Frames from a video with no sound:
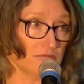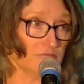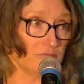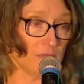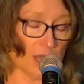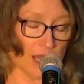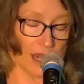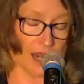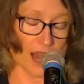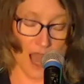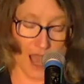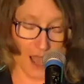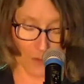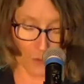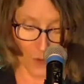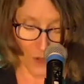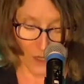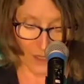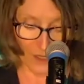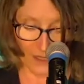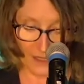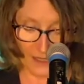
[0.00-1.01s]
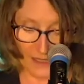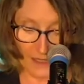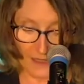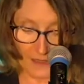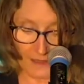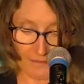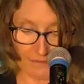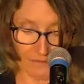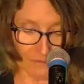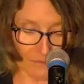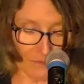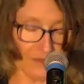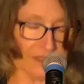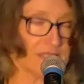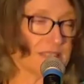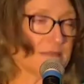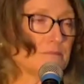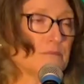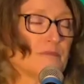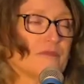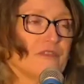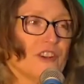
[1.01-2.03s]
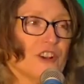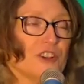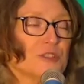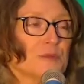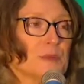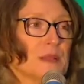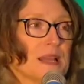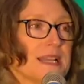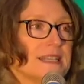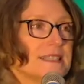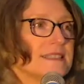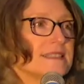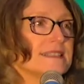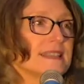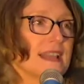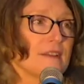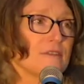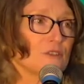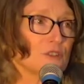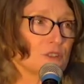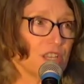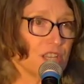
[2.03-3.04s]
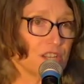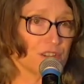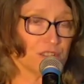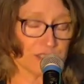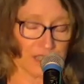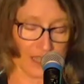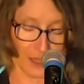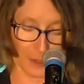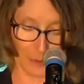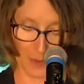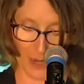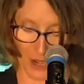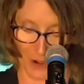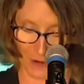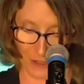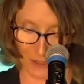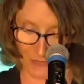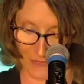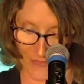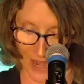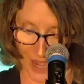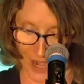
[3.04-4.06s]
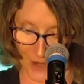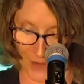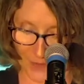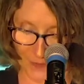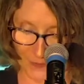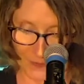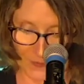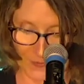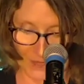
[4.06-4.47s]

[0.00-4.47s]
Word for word: But I once first place several years at the parish fair.